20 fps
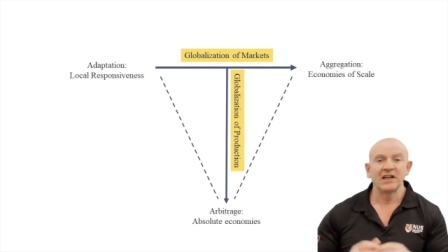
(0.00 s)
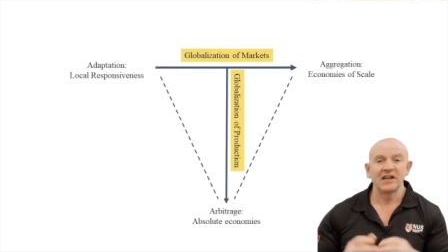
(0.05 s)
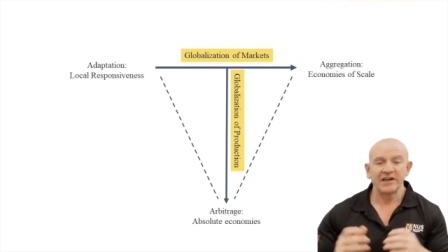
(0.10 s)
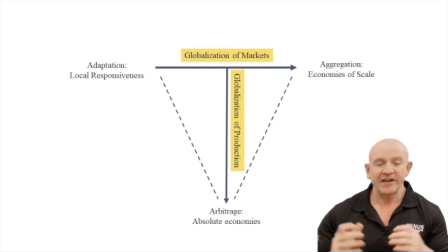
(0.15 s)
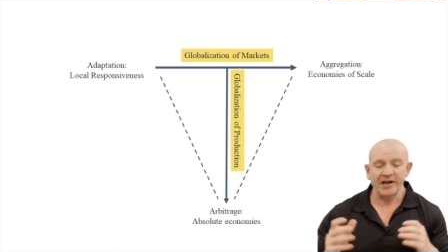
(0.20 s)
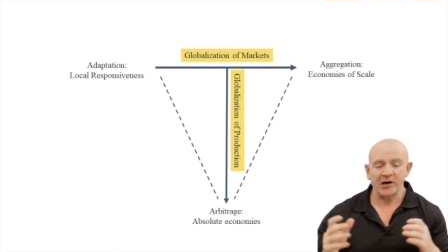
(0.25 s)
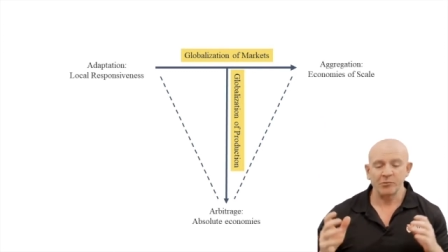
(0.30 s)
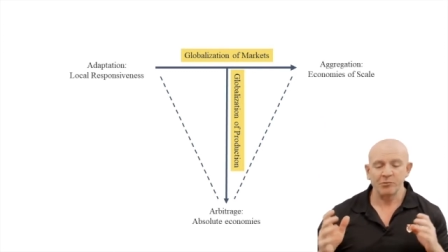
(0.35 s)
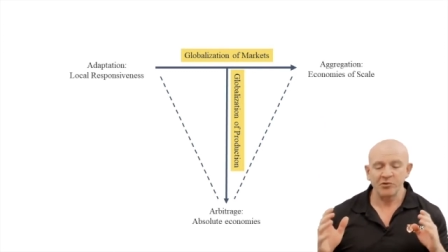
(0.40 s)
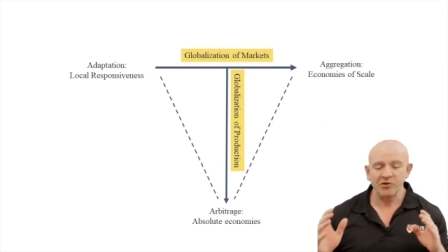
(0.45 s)

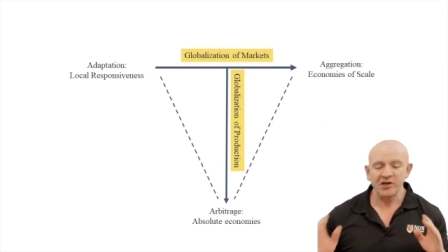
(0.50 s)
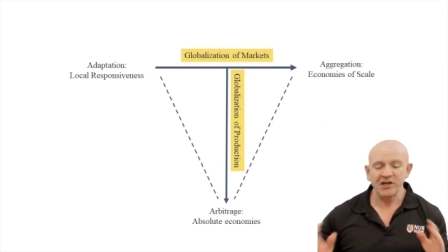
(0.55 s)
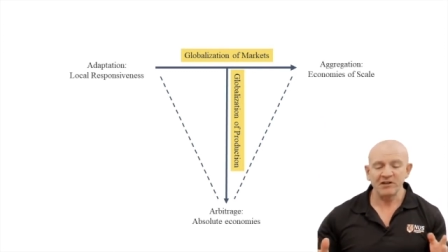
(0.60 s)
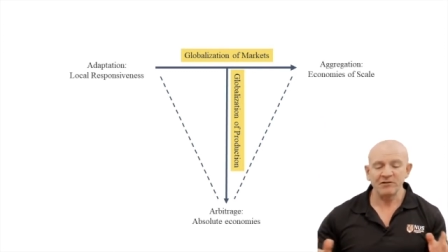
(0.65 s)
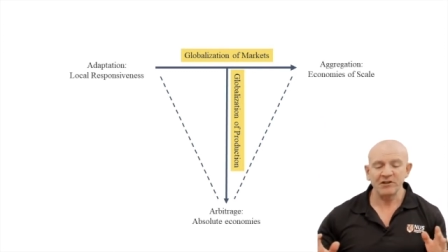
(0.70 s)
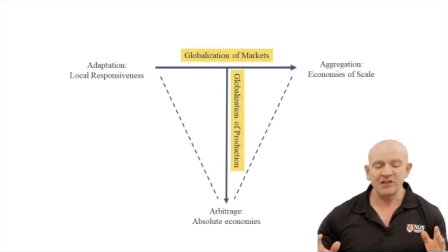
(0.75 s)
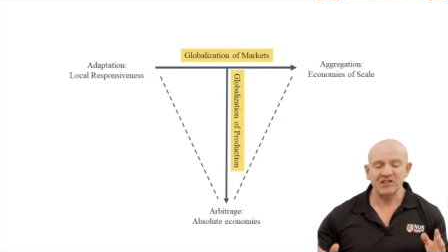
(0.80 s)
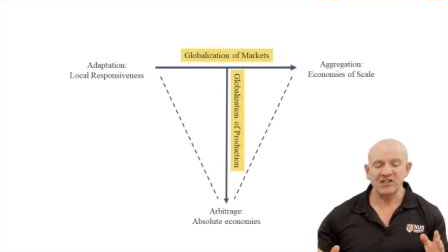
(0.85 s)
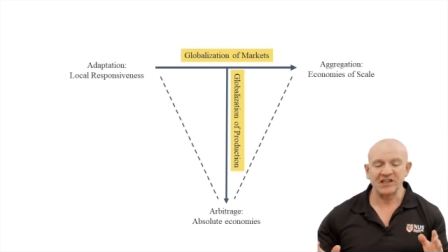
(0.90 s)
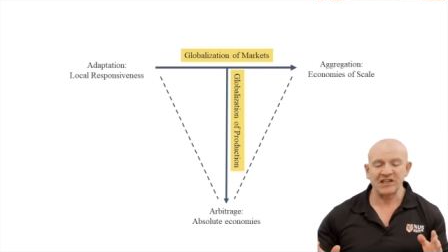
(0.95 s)
Now,
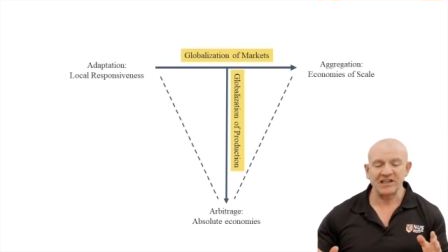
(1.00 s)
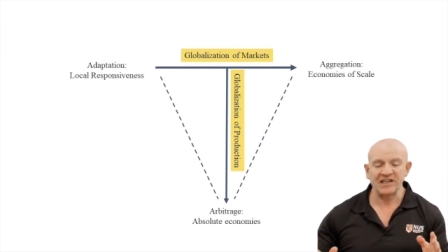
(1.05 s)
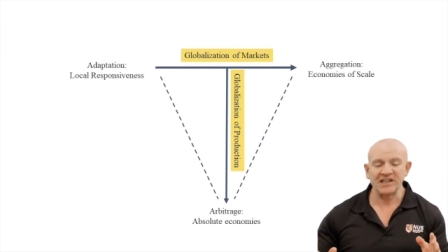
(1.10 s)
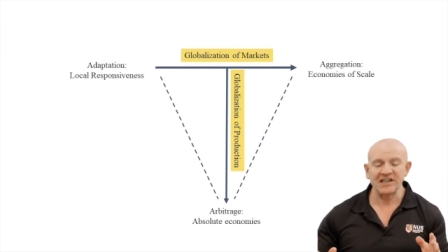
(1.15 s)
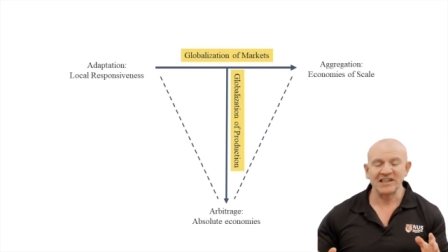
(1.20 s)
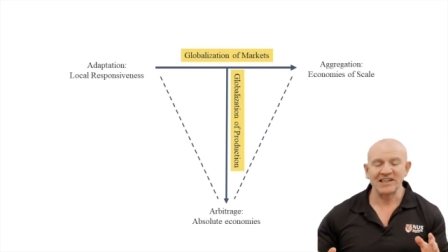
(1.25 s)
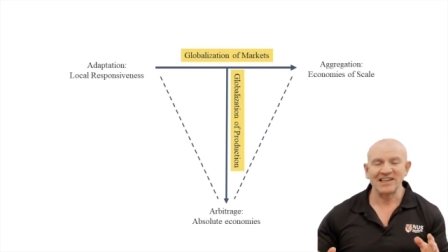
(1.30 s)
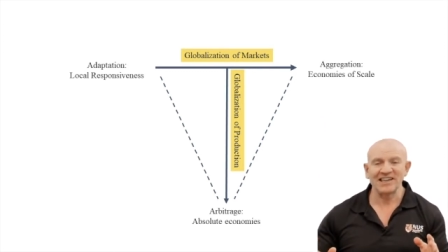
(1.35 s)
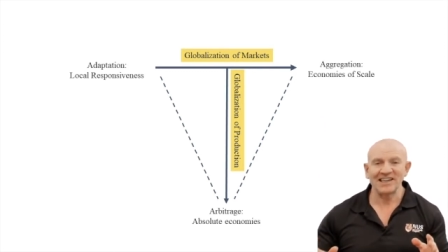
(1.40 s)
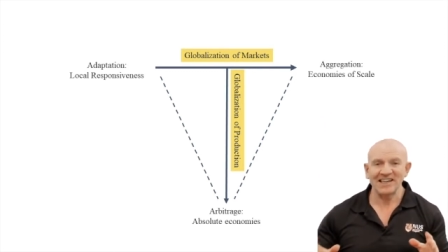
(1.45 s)

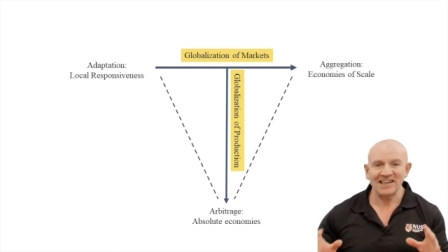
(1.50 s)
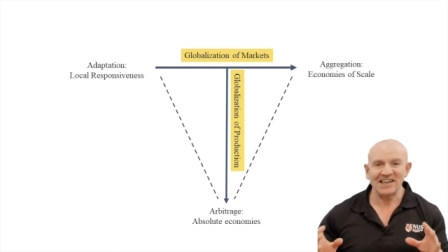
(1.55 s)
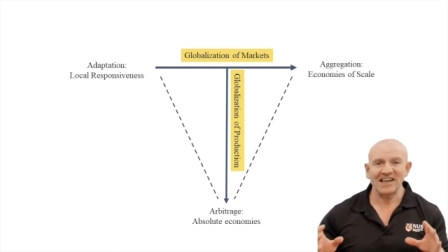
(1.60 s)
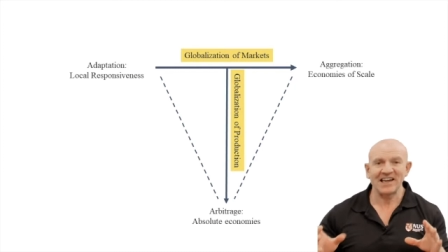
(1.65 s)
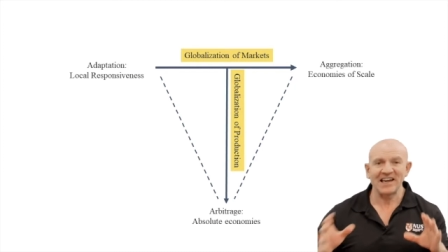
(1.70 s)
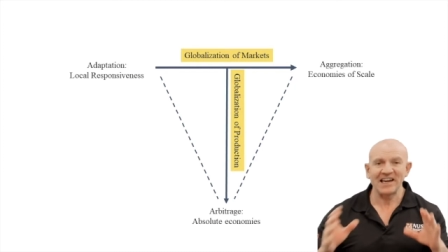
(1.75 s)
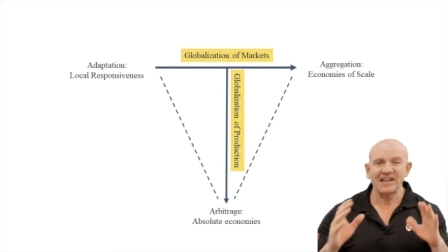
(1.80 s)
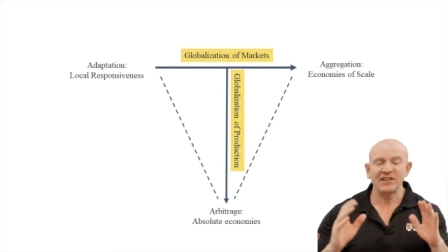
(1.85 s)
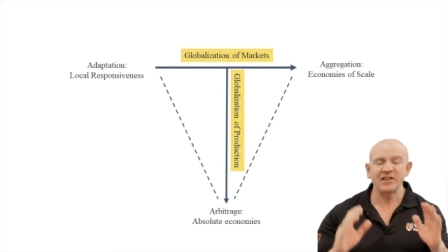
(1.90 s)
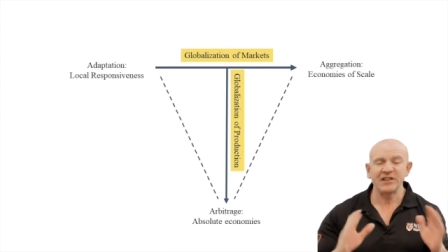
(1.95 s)
previously,
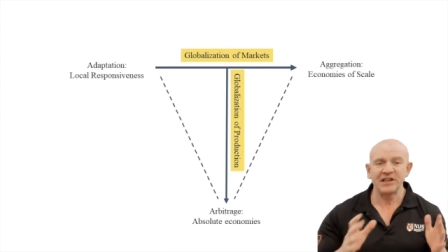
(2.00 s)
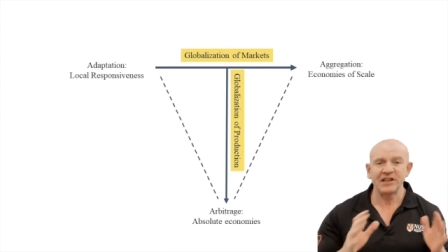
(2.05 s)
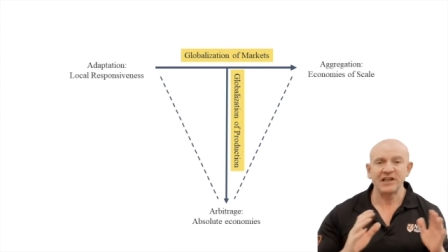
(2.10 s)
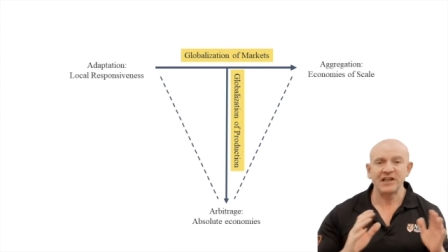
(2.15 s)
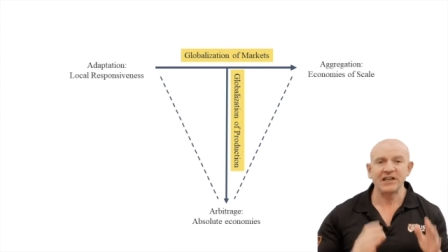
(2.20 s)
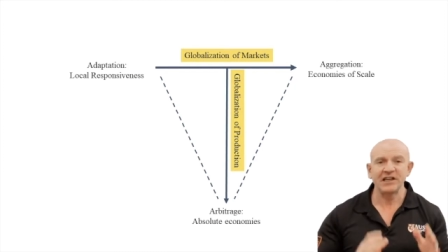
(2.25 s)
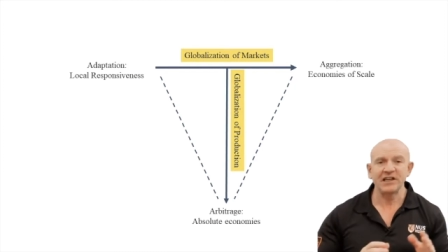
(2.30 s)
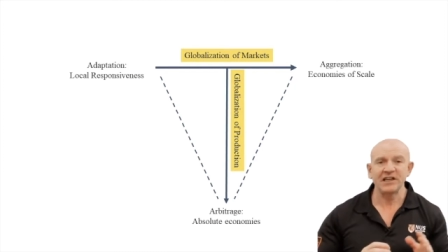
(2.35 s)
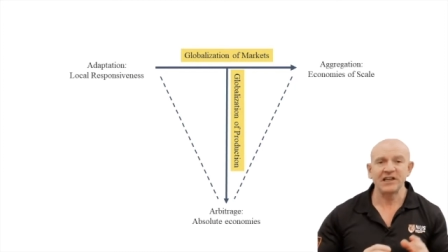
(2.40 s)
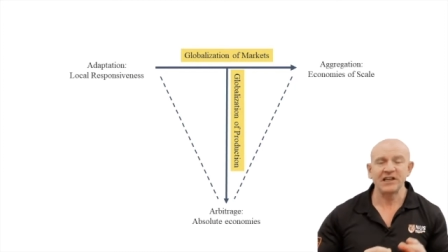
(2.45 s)
in
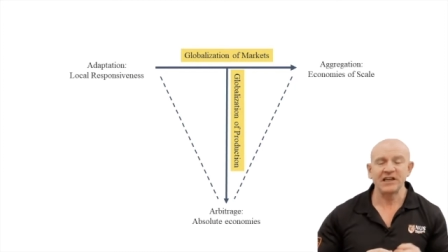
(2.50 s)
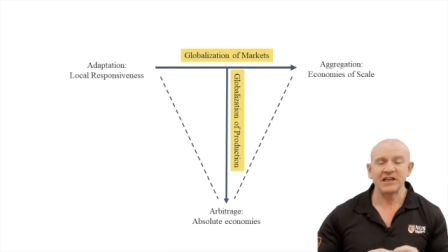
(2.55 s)
the